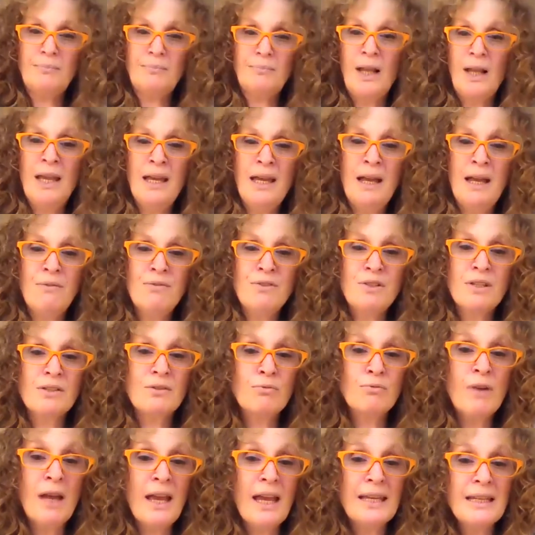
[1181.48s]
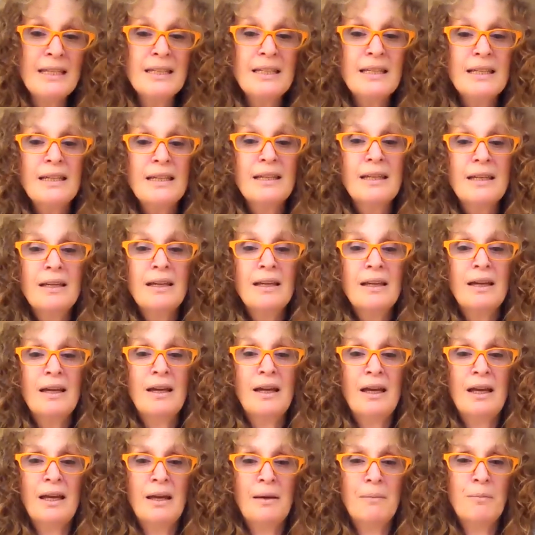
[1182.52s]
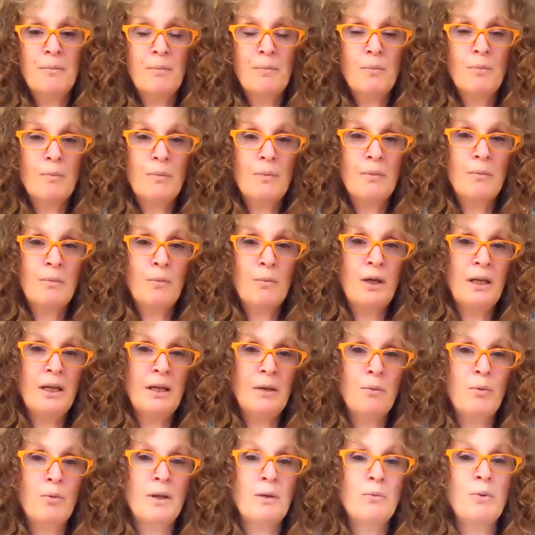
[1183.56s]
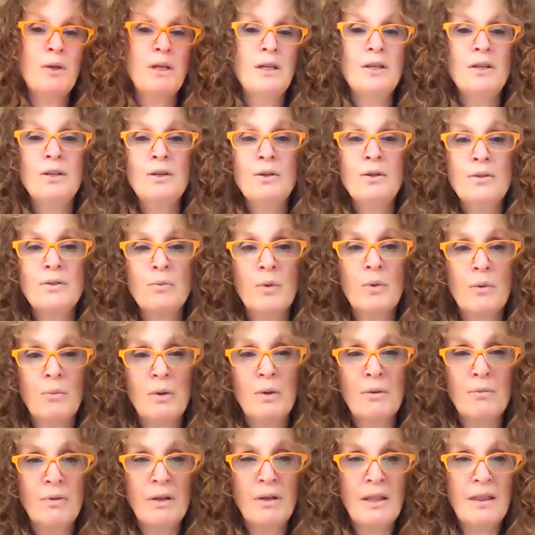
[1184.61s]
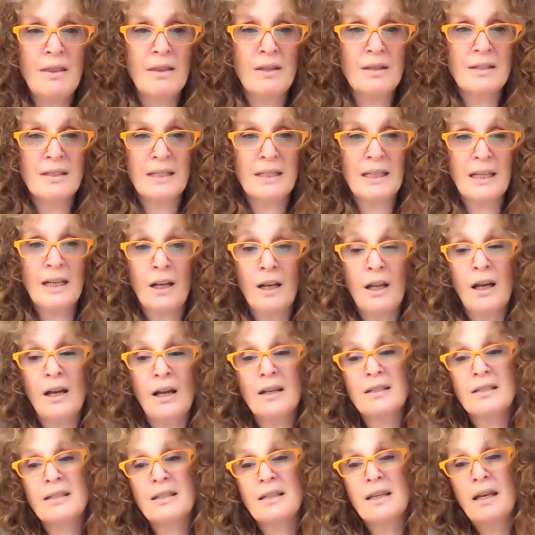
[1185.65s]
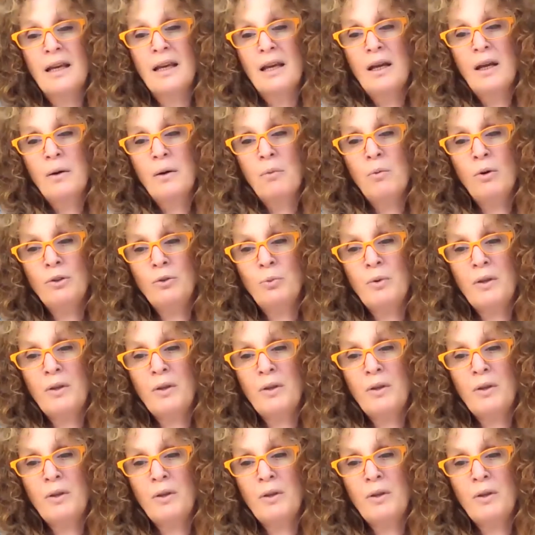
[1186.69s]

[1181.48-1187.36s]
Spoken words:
I have just read, when we read this in class, what we